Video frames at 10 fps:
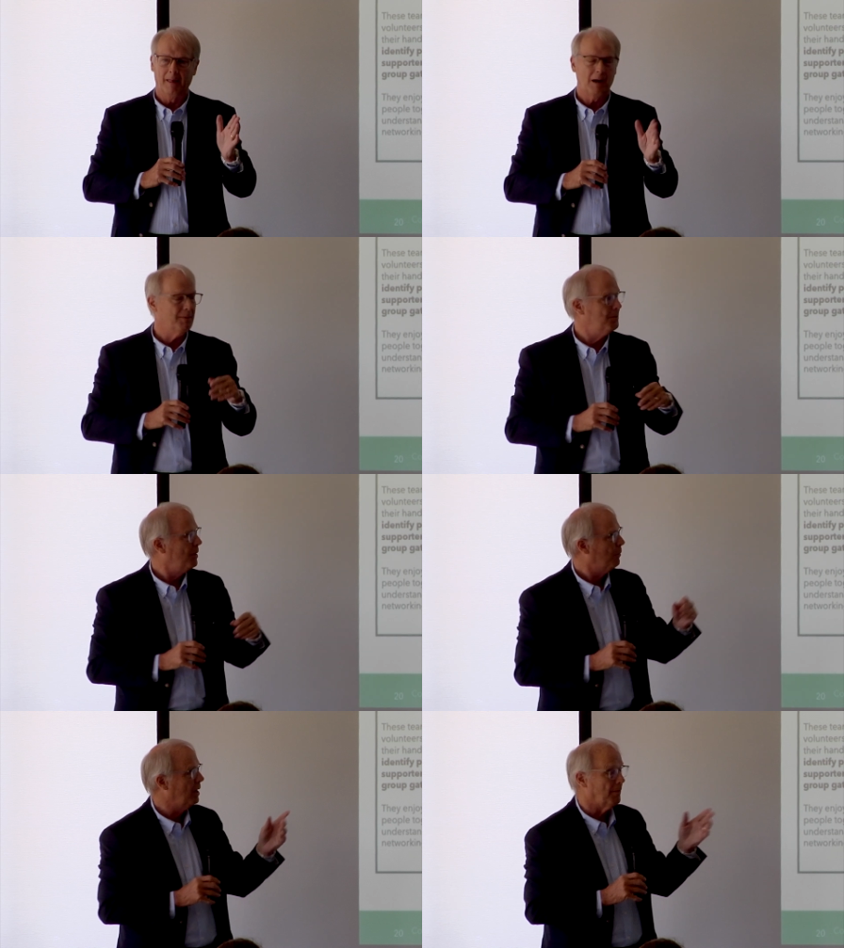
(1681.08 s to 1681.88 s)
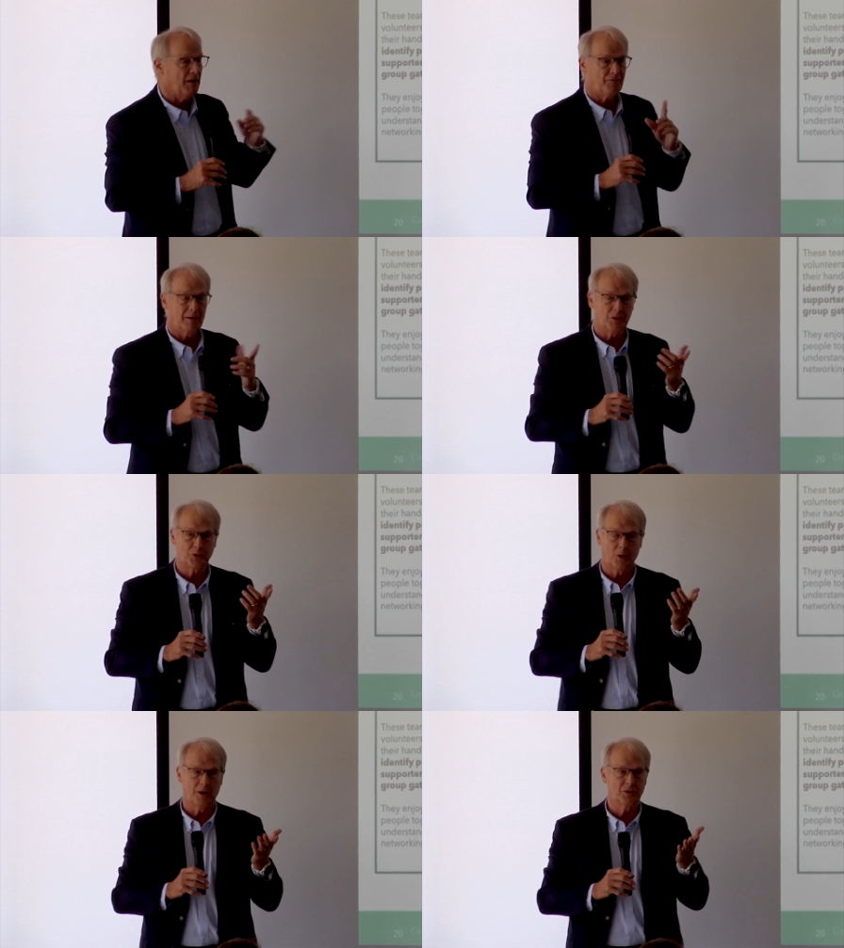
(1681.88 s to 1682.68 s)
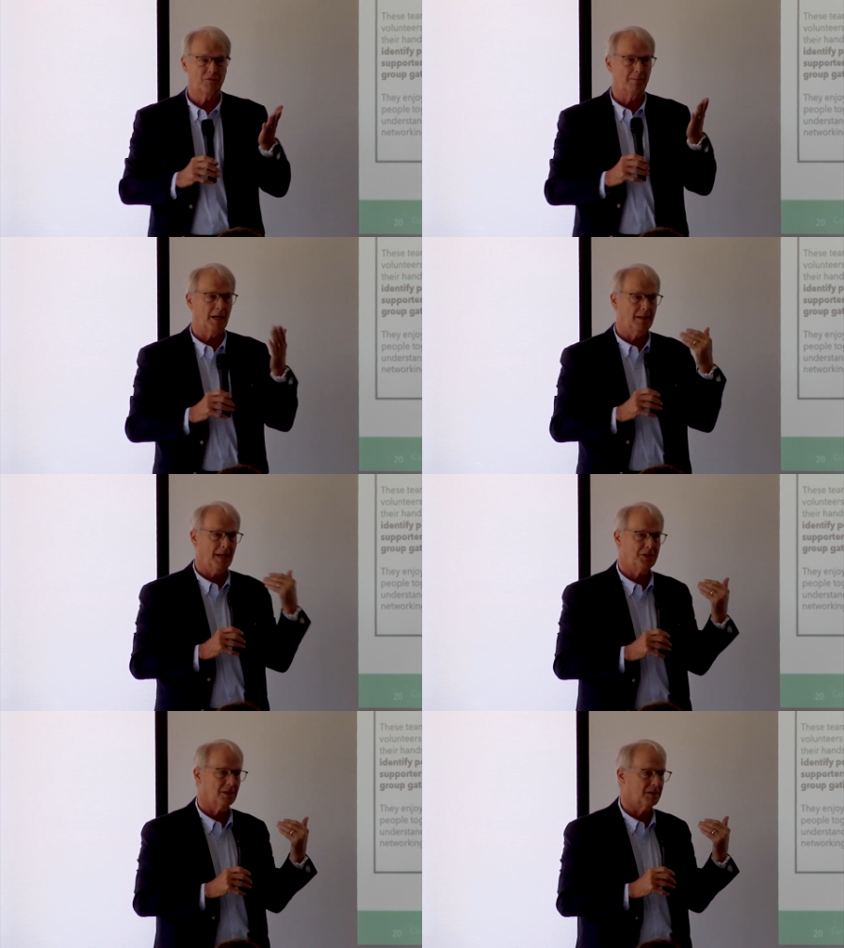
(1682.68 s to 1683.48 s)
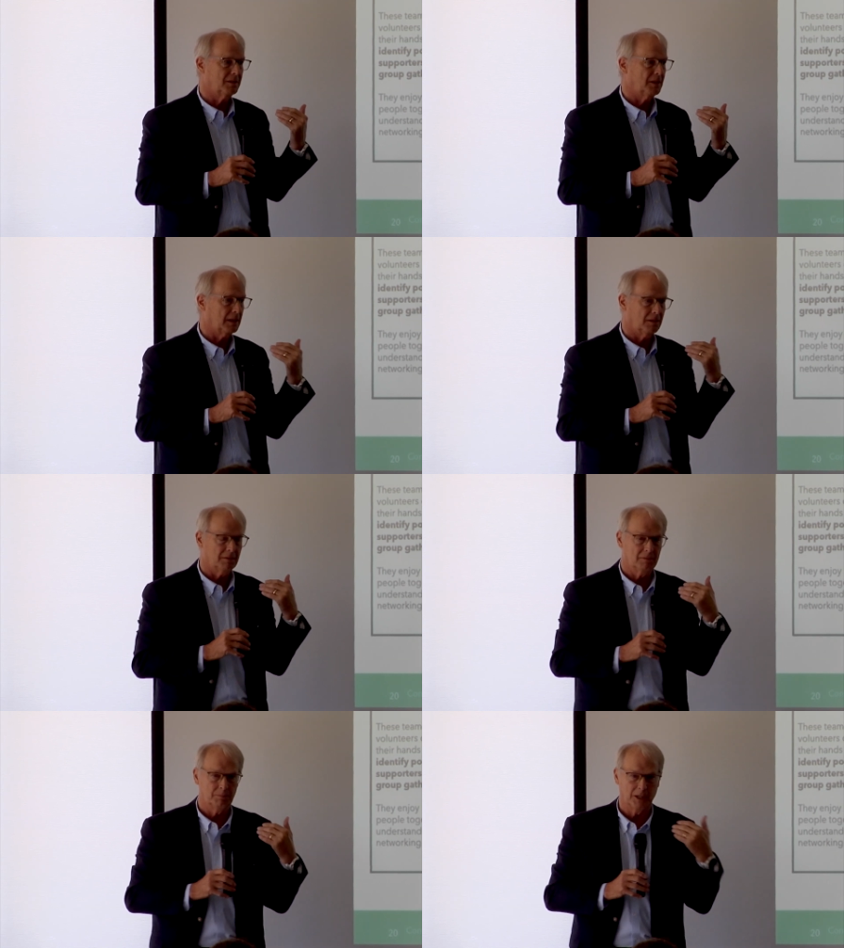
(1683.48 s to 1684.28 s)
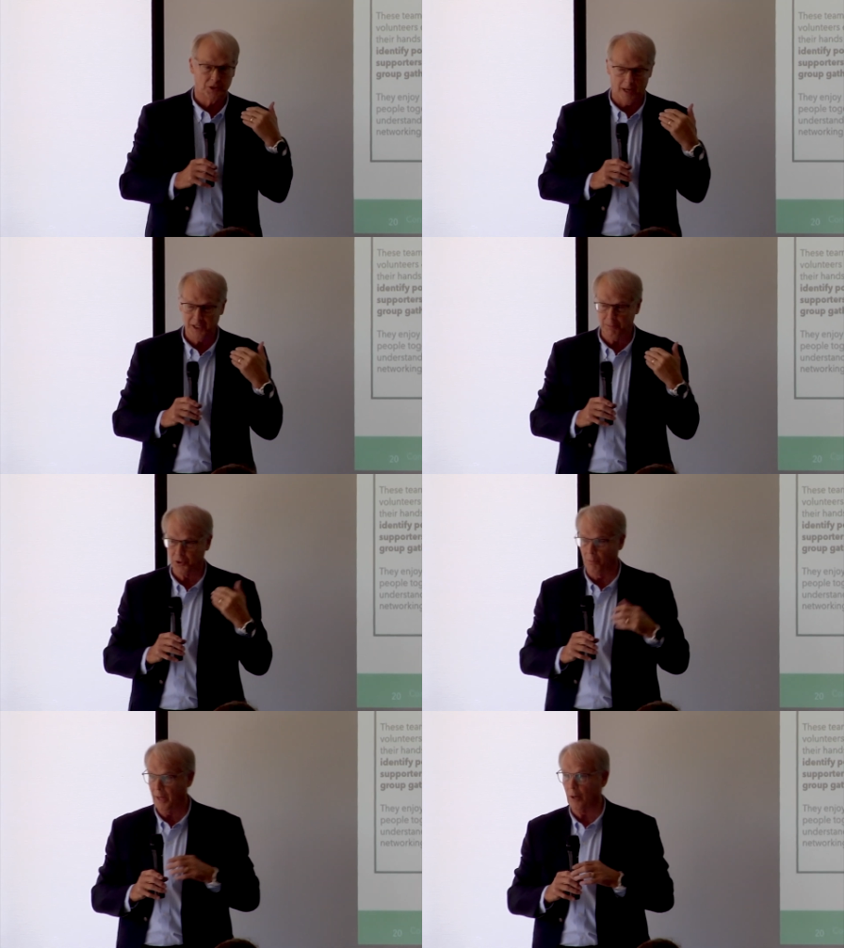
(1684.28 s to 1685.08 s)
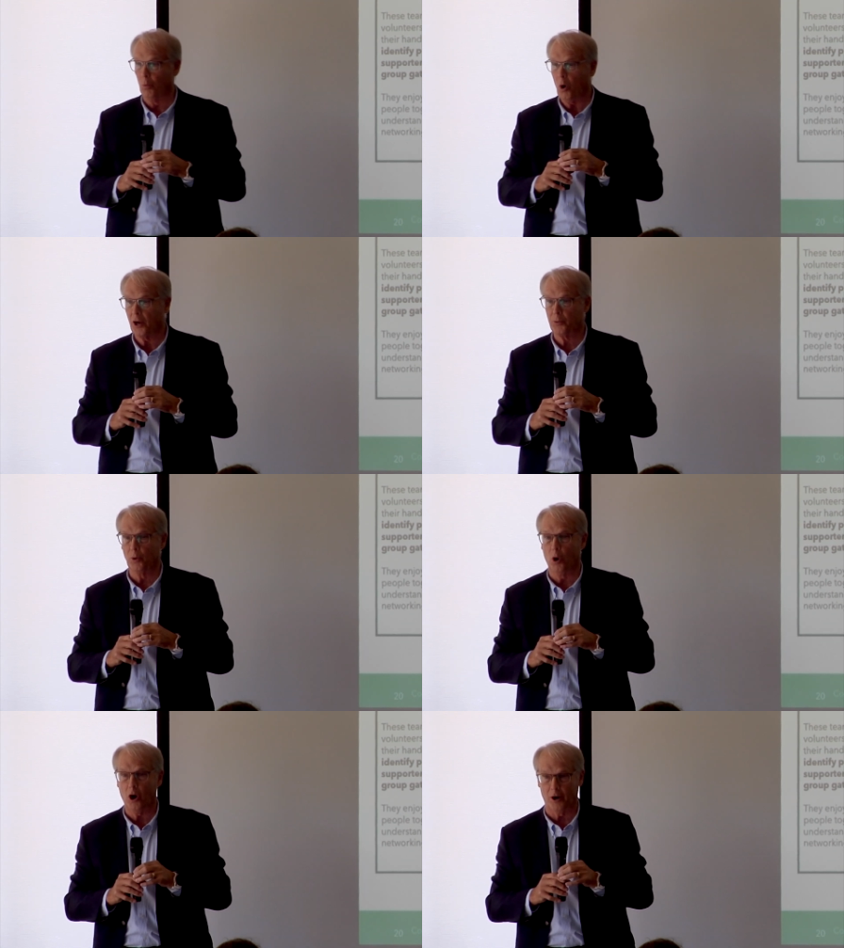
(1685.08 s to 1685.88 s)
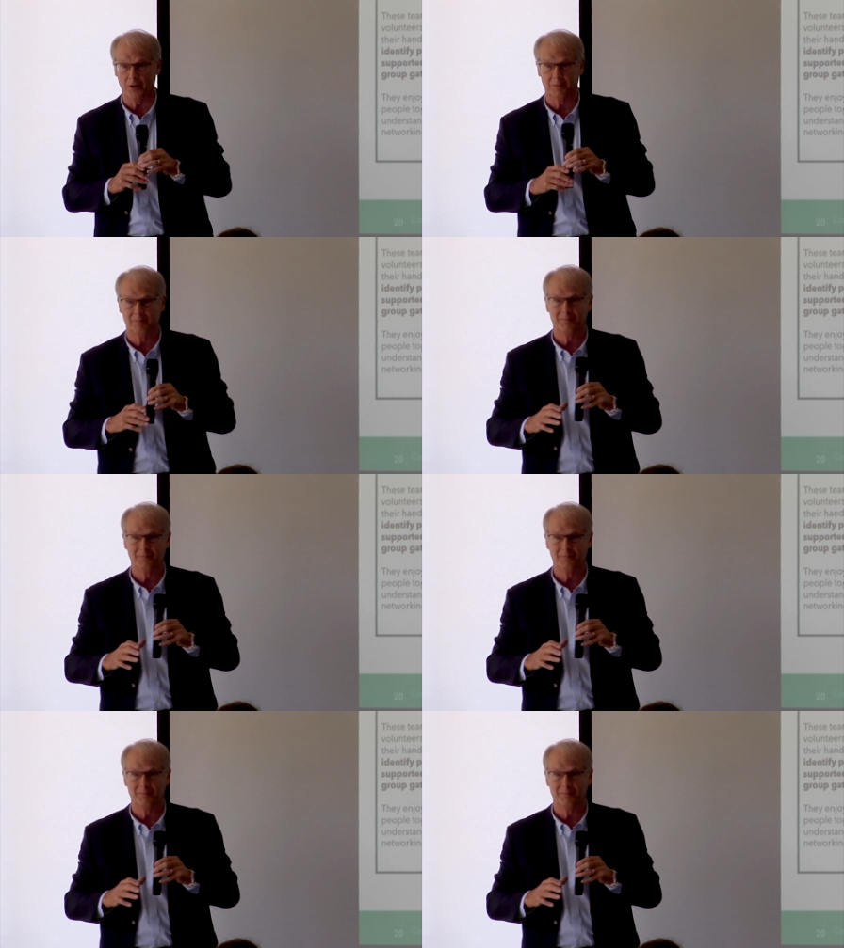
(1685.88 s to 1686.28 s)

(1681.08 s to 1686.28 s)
I mean, one of my favorite stories from my days at the big Science Museum, we had a walk-through heart.